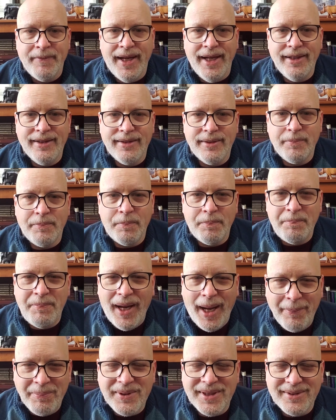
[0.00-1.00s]
And
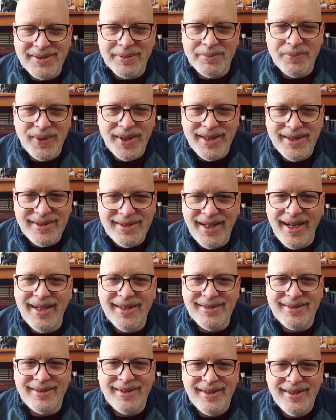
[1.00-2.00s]
baptism, what it
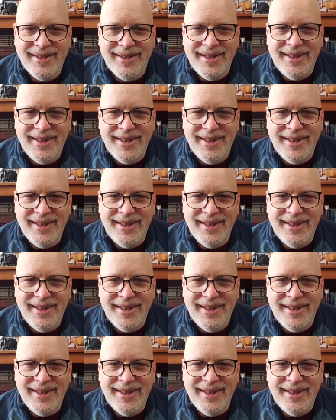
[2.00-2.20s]
does,